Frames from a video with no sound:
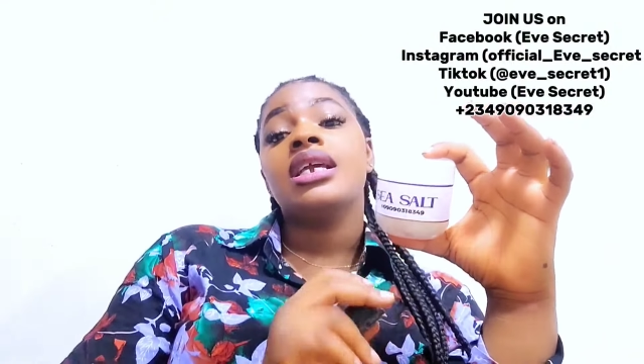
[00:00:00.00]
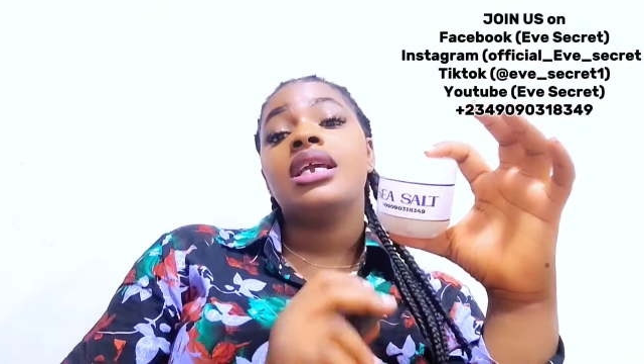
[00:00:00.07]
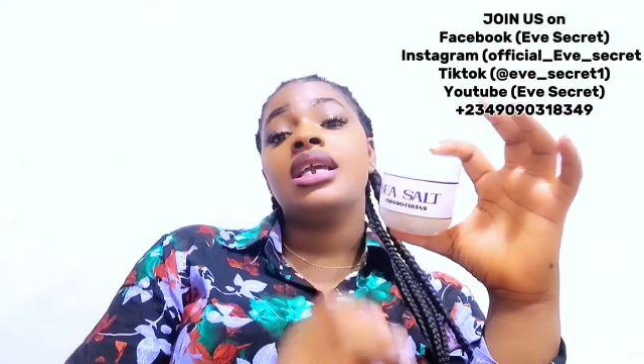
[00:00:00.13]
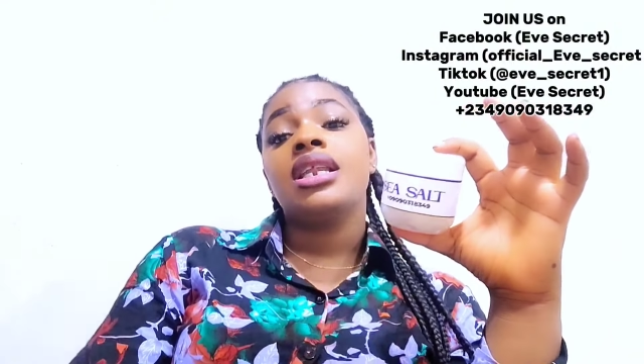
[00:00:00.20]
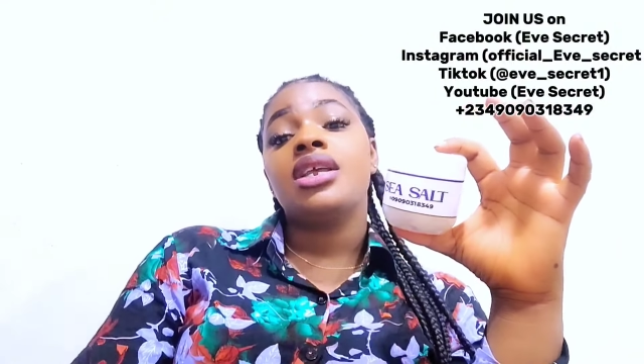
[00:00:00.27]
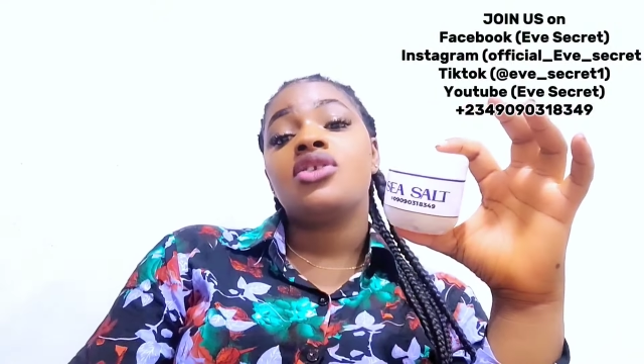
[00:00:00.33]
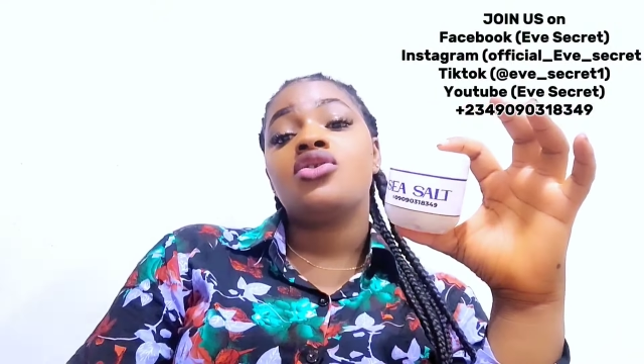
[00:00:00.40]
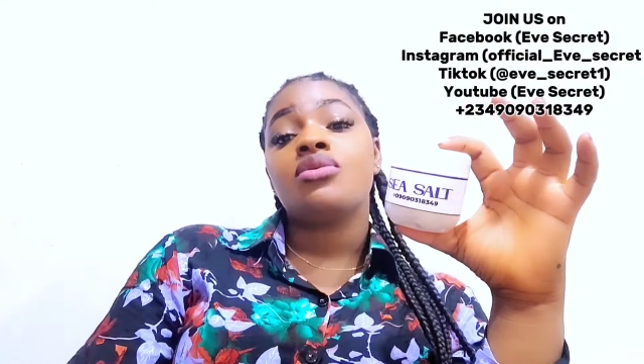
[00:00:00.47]

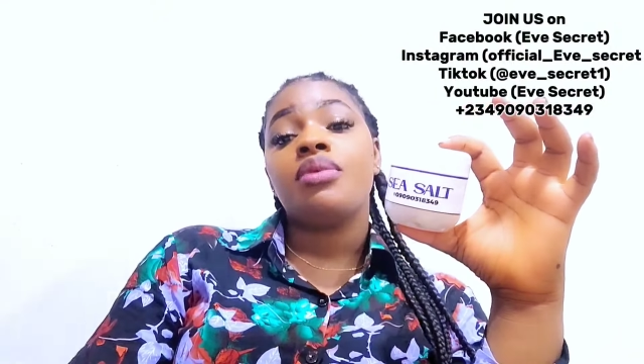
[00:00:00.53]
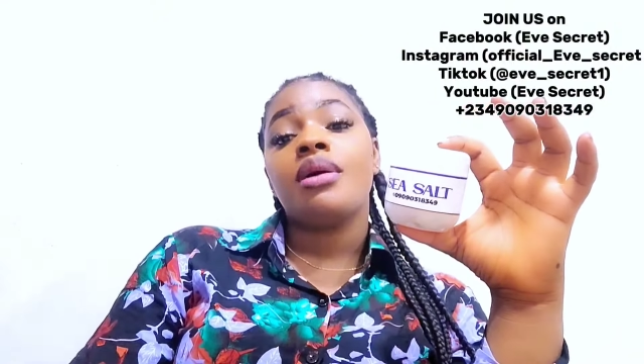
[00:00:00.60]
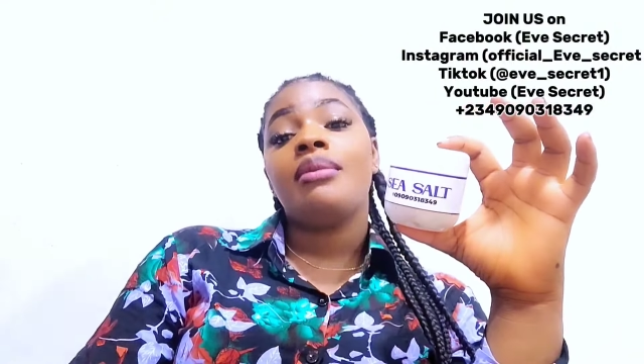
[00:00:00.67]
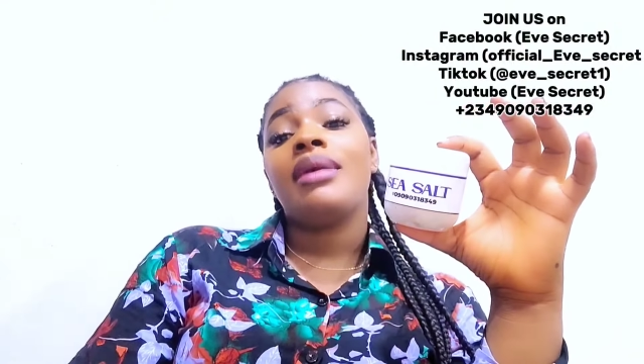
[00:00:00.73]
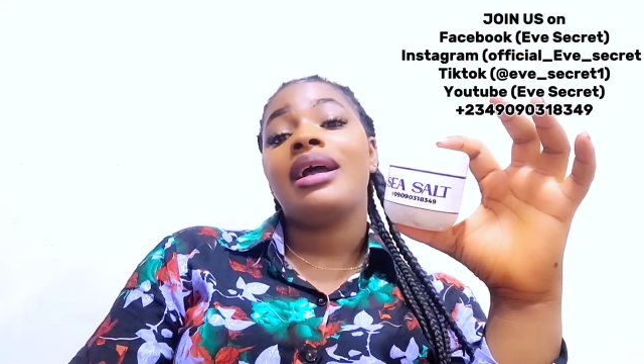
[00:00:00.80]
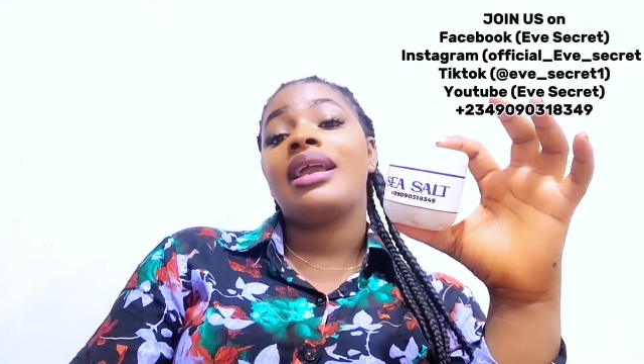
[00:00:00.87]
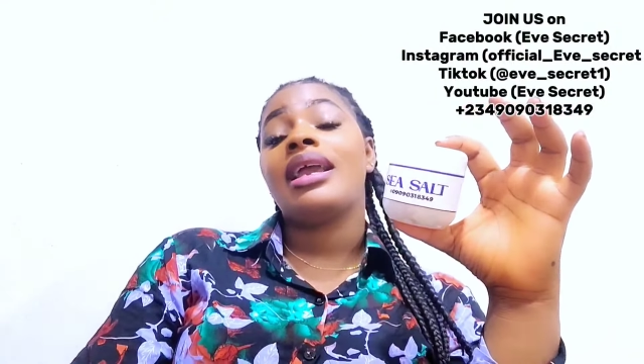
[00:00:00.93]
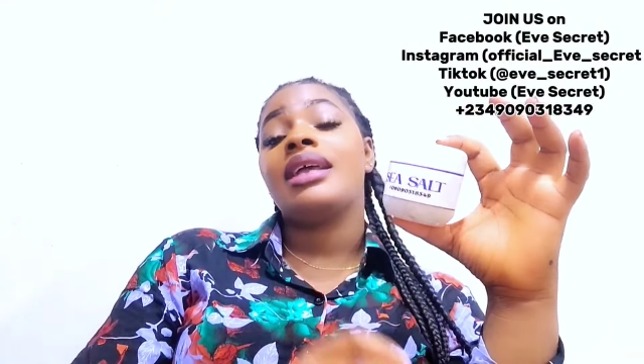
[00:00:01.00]
in a
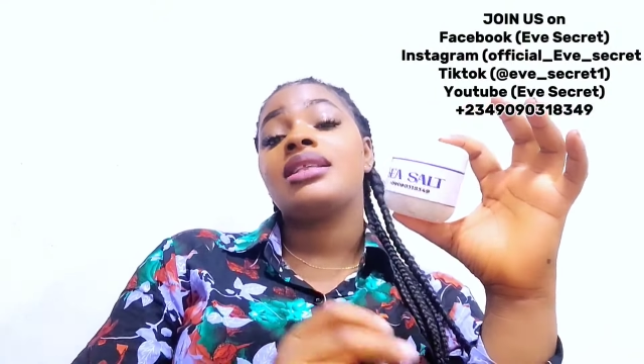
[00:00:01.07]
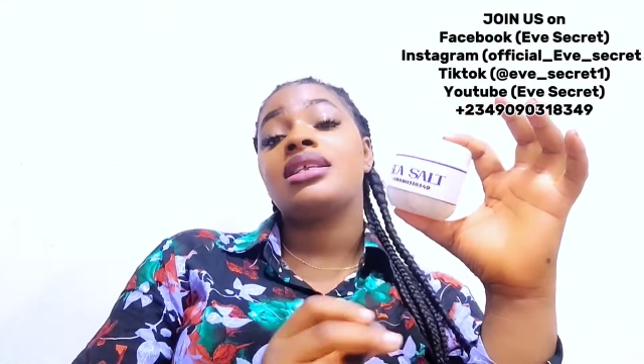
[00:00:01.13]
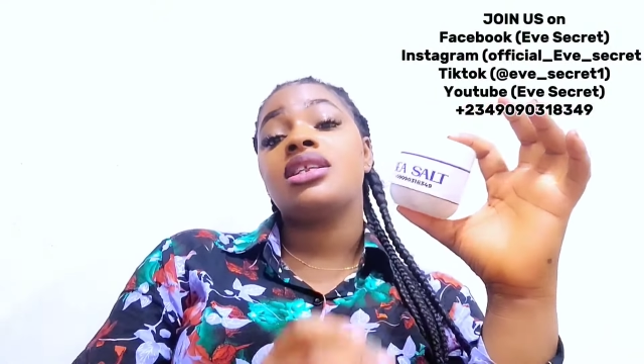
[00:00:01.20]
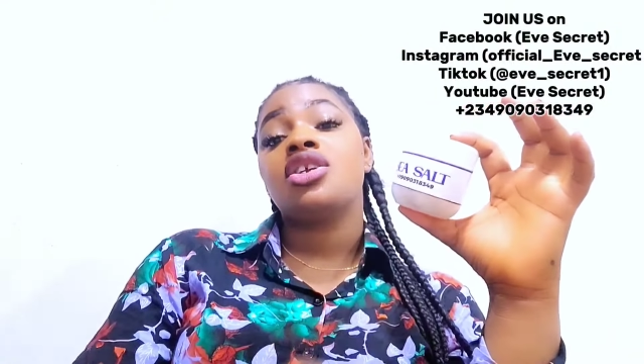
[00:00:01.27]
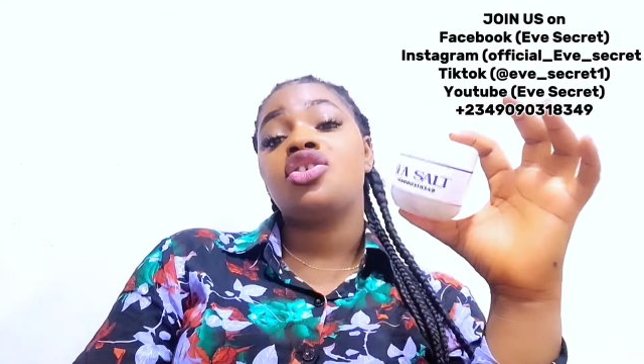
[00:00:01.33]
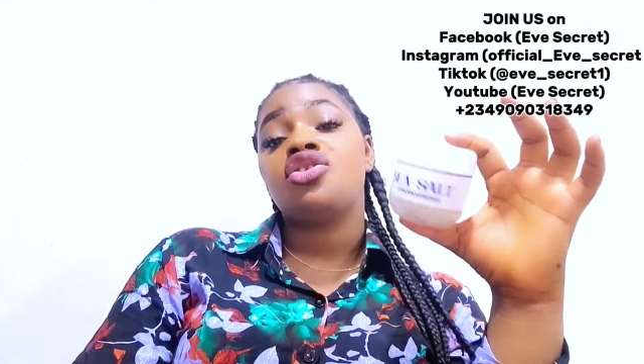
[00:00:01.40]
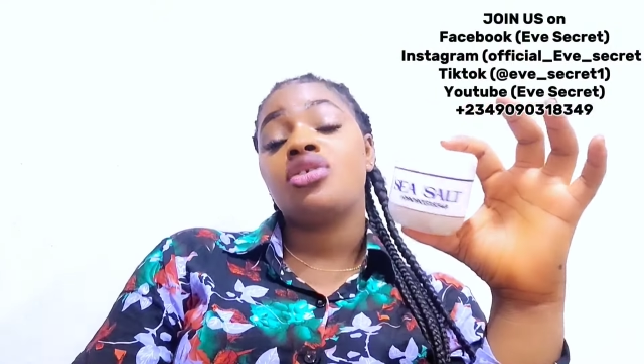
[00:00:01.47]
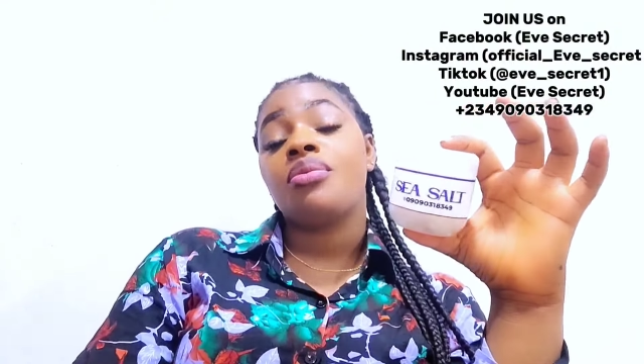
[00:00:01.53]
supermarket, in
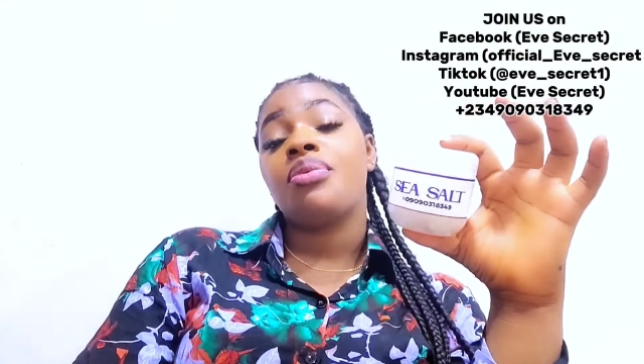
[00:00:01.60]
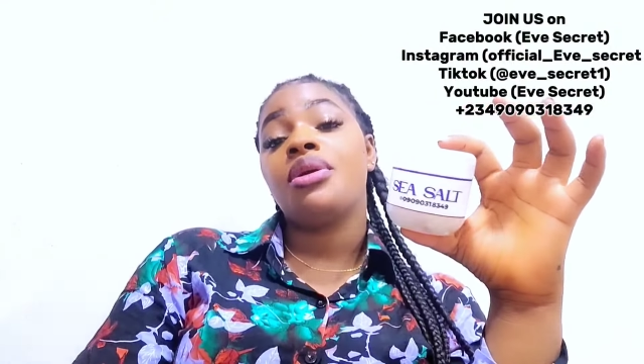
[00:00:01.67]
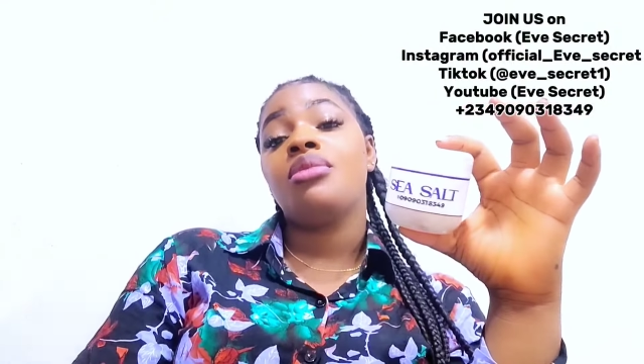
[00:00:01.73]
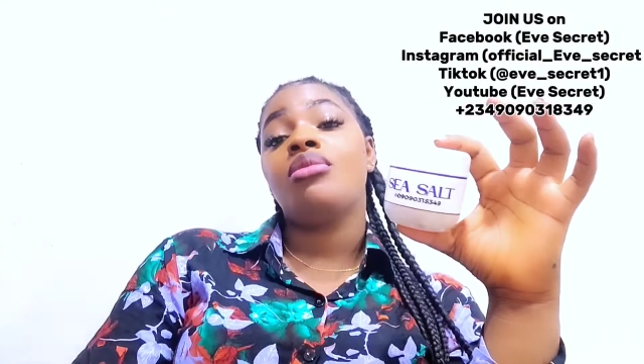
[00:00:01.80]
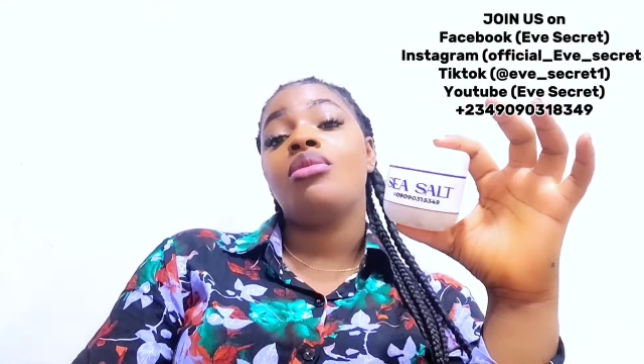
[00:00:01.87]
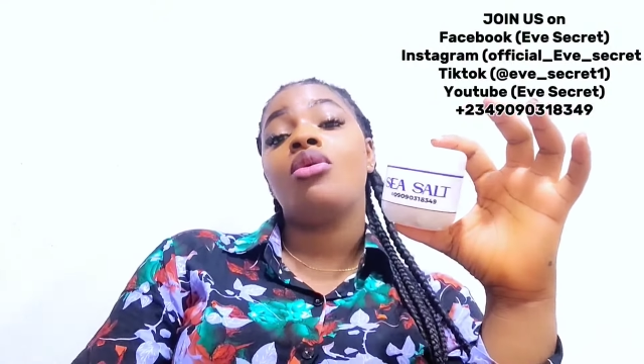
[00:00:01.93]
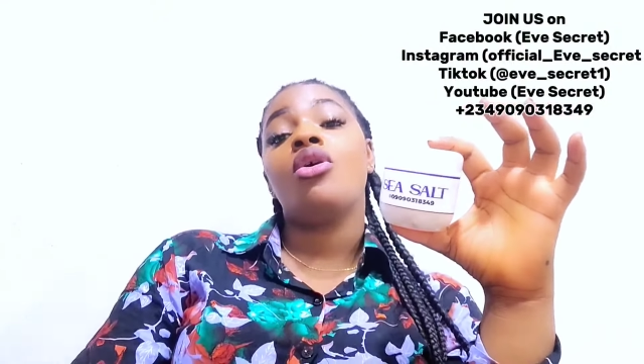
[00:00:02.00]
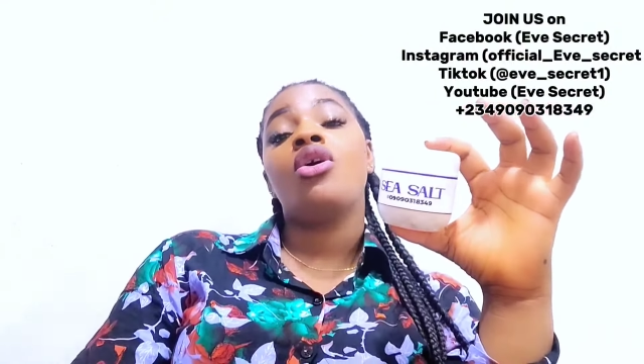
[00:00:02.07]
a shopping
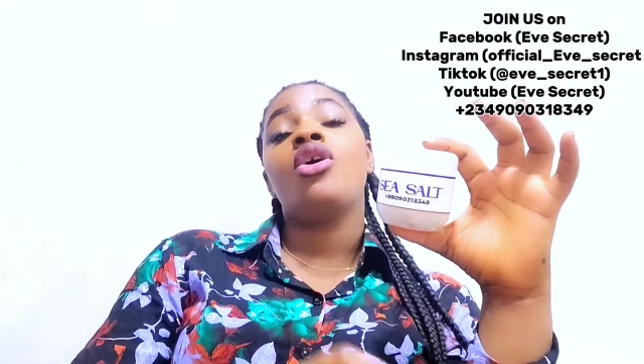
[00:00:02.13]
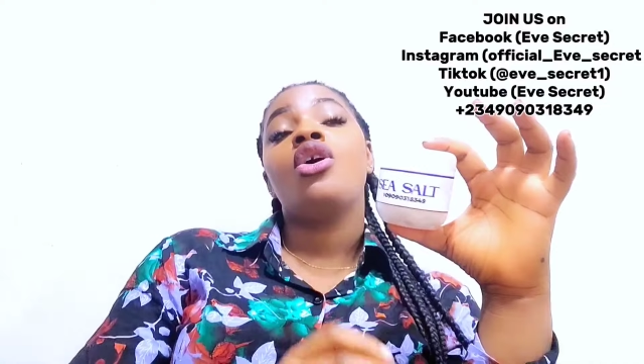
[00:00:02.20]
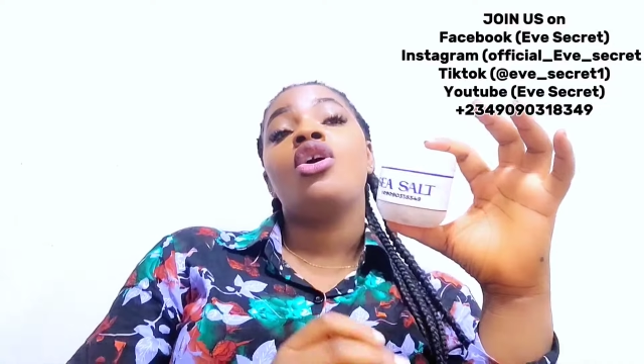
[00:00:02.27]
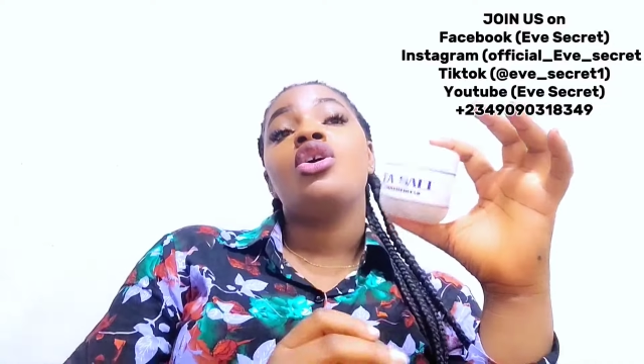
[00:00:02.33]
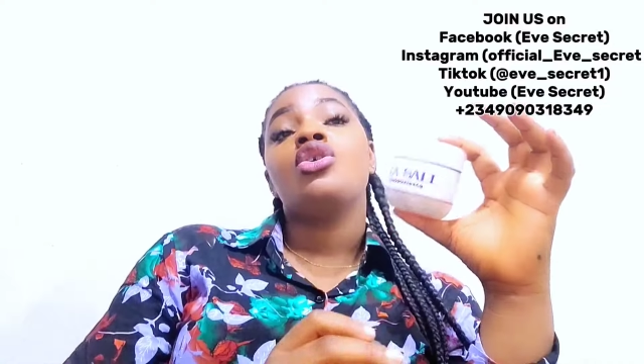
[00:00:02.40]
mall.